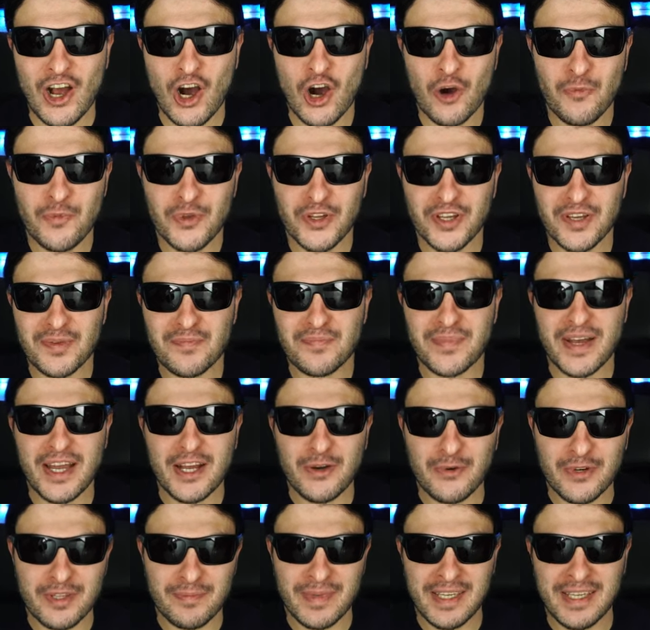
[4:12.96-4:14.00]
hope you can bear
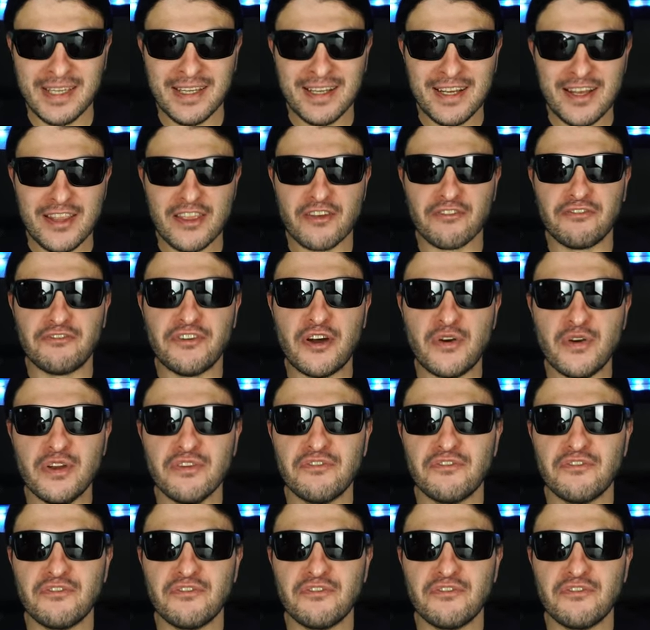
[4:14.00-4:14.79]
with me. The very